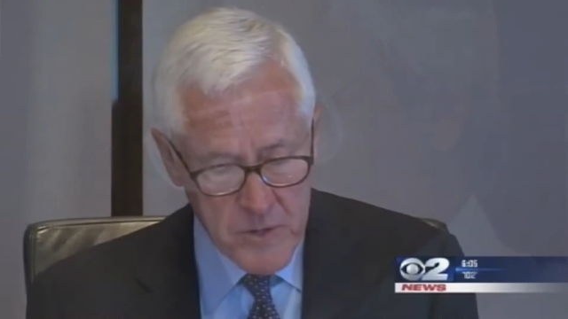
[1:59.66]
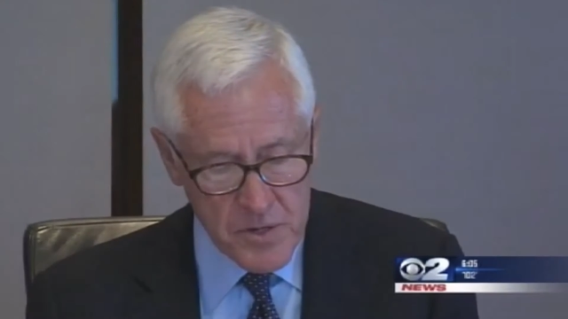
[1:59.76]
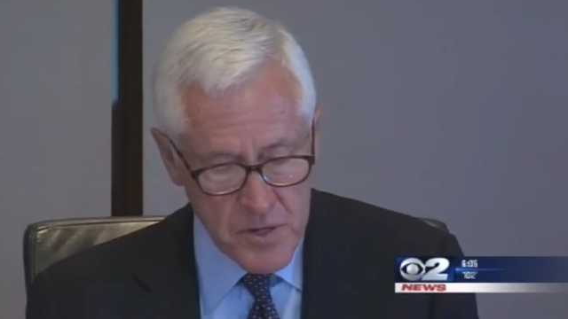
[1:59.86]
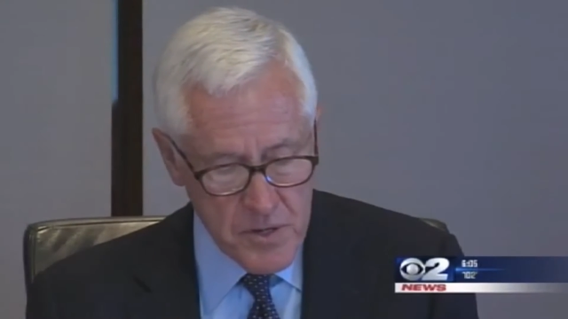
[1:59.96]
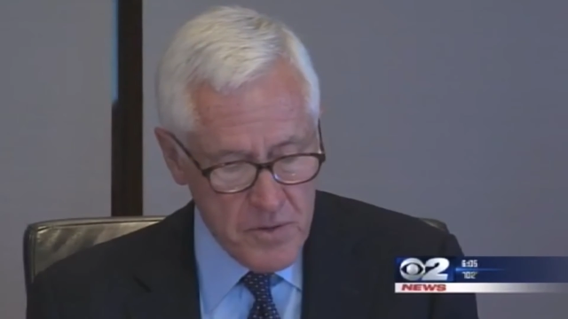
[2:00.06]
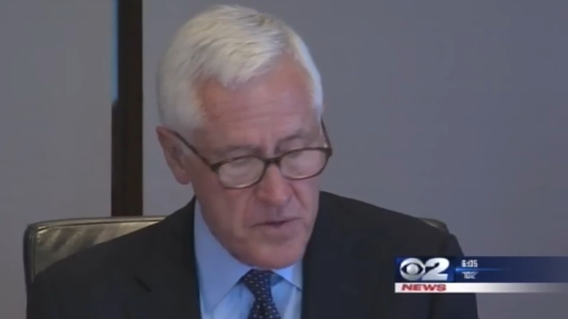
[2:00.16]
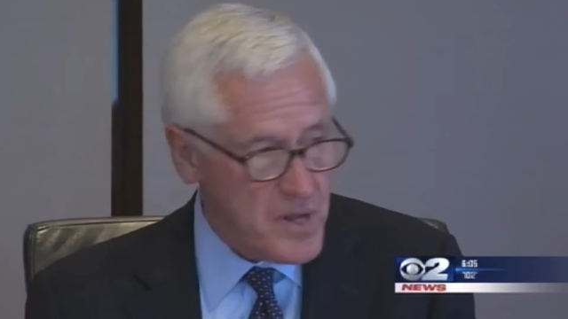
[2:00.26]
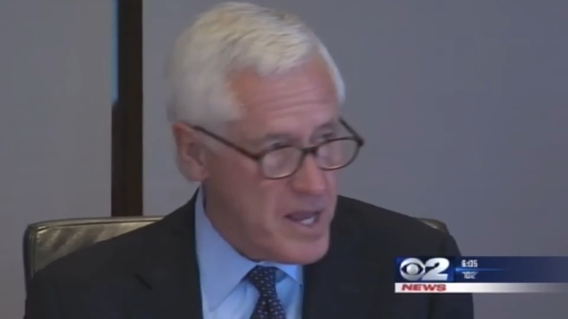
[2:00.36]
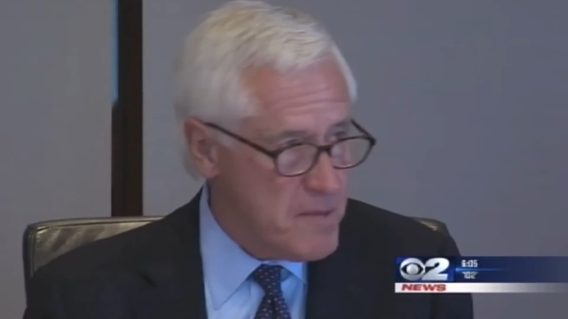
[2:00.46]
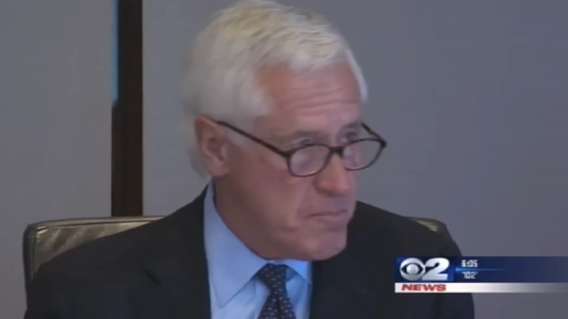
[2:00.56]

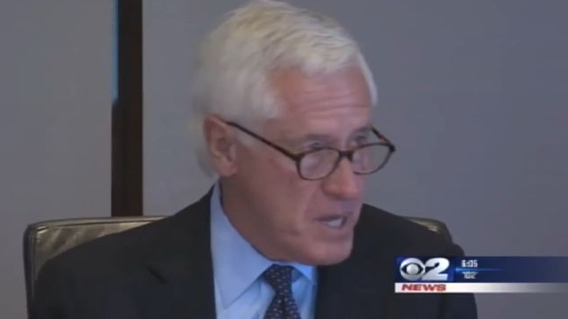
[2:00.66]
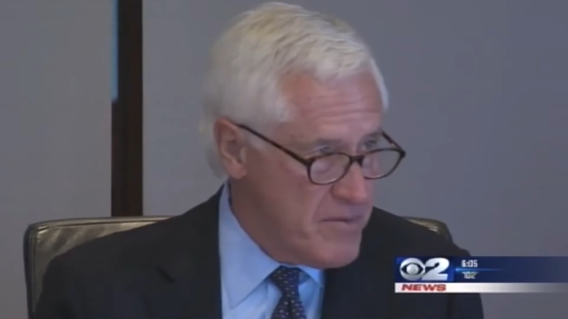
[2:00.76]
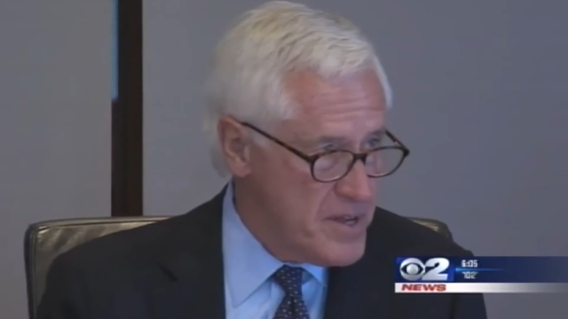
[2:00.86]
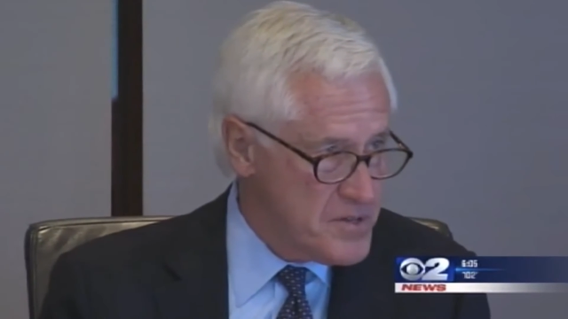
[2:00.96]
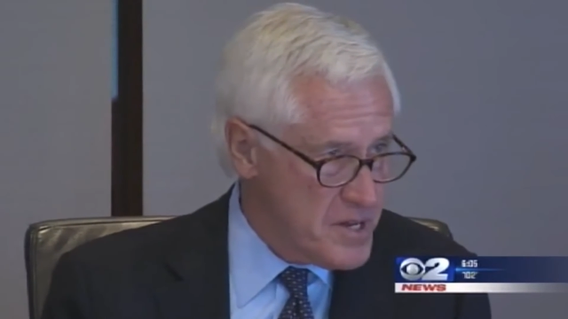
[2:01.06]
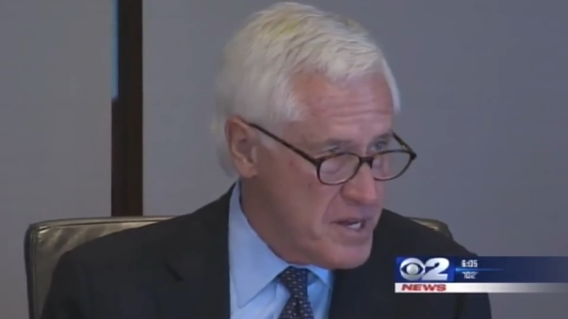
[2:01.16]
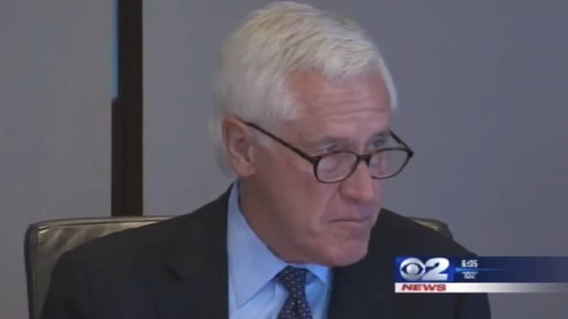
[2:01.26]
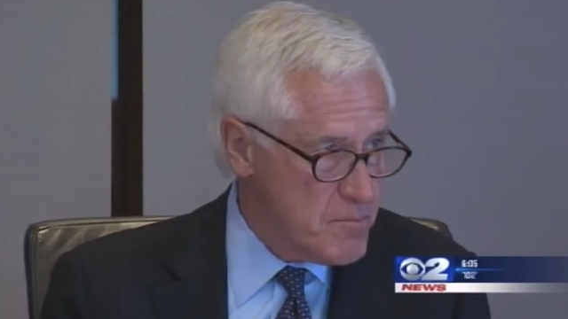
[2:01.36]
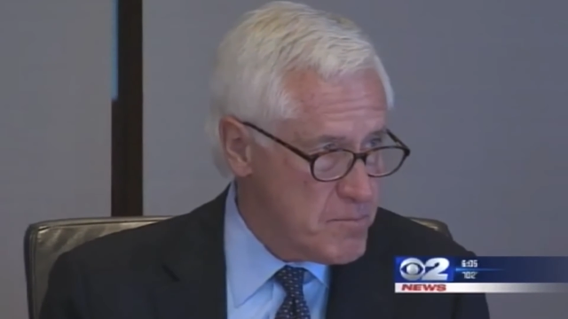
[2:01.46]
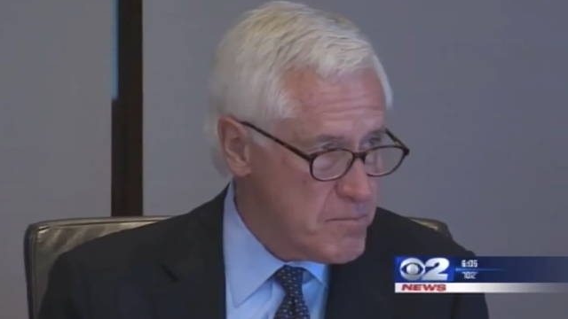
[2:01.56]
Alan has been
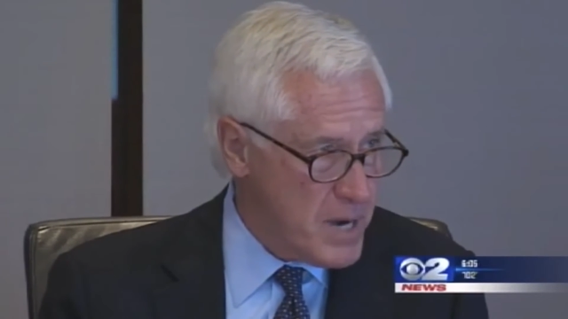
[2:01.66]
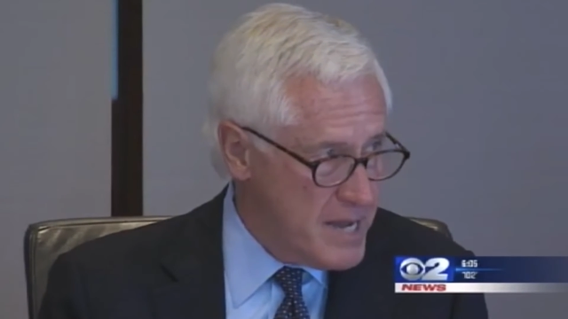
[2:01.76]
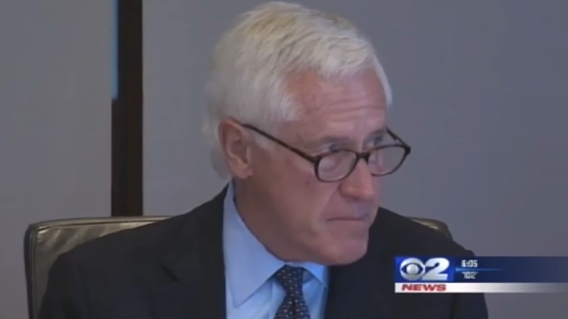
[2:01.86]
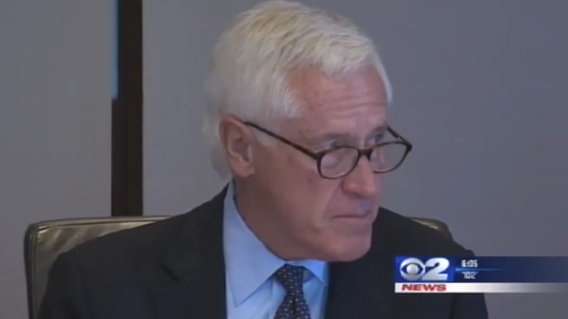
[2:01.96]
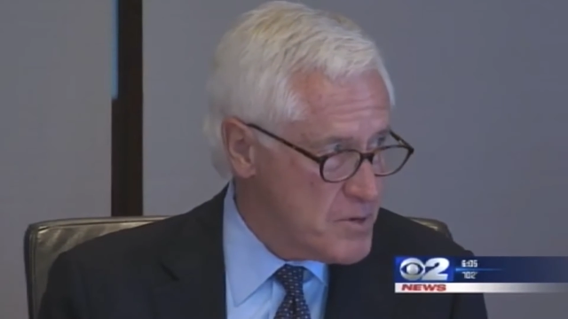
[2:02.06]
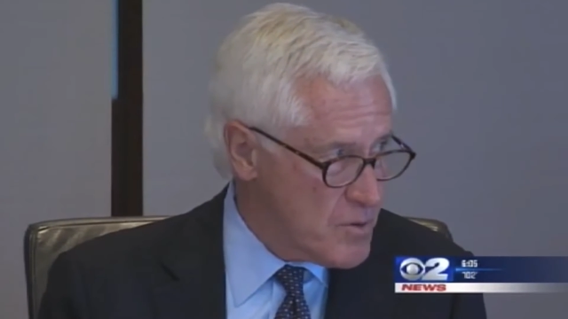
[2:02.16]
asked often